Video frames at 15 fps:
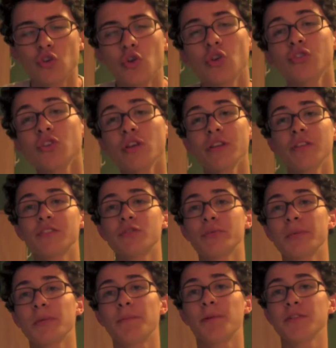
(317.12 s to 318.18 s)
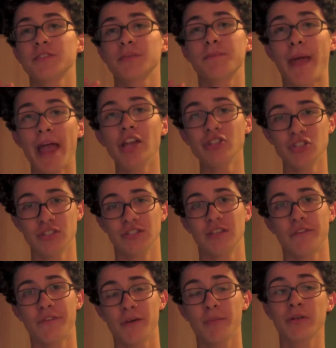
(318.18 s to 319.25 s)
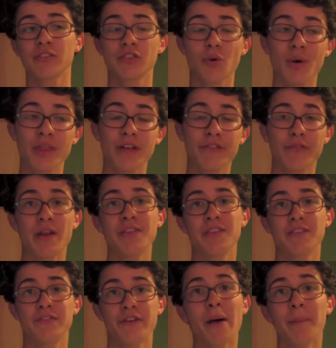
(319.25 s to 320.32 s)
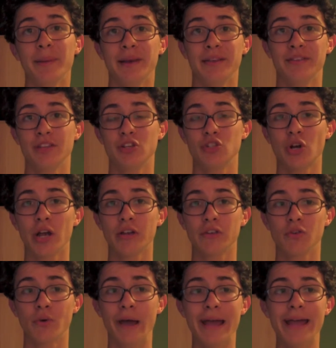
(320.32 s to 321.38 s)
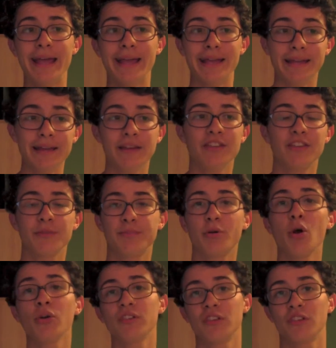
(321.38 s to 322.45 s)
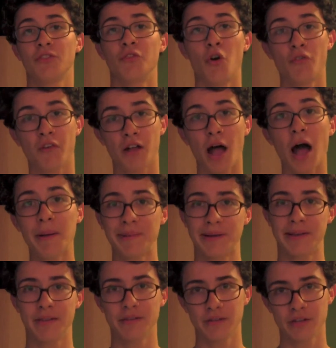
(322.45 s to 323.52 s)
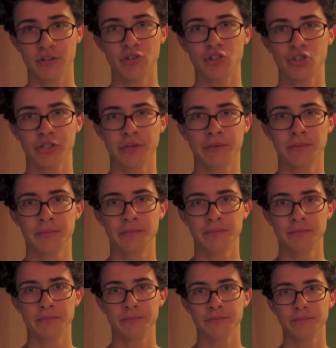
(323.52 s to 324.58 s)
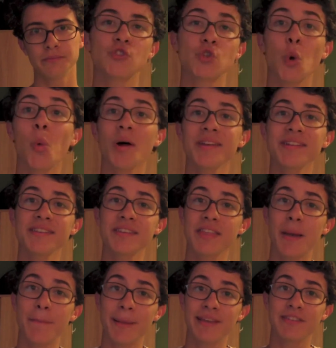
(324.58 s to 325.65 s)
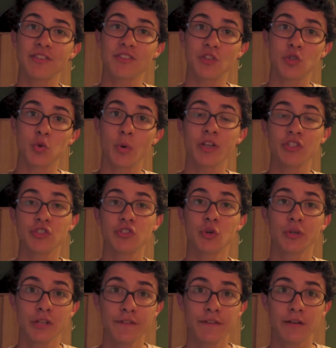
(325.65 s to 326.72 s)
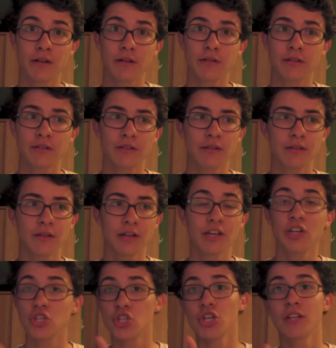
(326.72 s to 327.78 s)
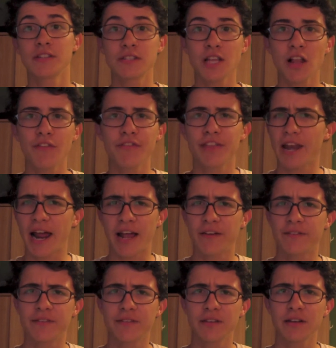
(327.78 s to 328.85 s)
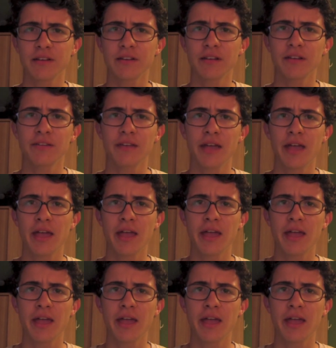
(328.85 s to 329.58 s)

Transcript: So not only the cerebral palsy patients suffering, but so are their friends and family as they try to ease the process of overcoming this condition. So what is it that makes the situation so difficult? Is it the condition itself, the lack of facilities?